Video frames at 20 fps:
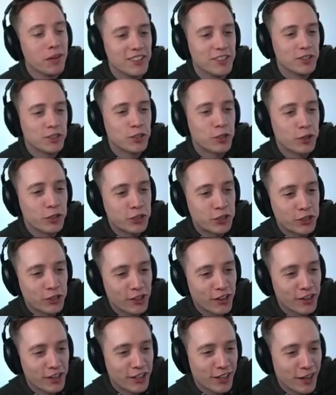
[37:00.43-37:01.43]
Search your
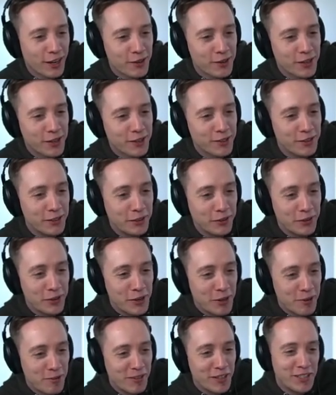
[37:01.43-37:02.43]
heart, Lowko. You'll
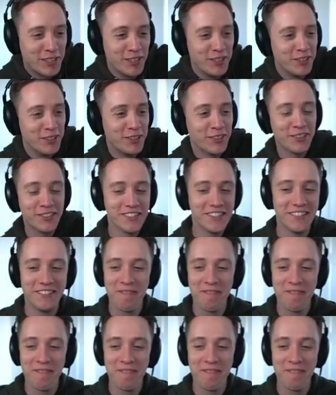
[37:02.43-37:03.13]
know what to do.